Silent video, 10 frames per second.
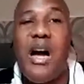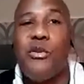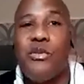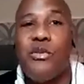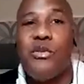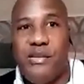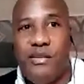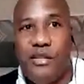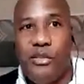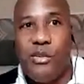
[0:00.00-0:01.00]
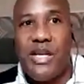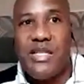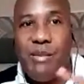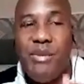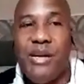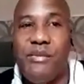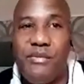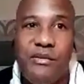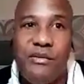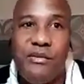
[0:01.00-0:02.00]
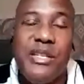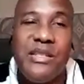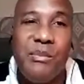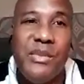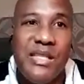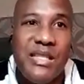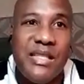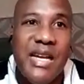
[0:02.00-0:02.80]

outside of the US and benefit from this amazing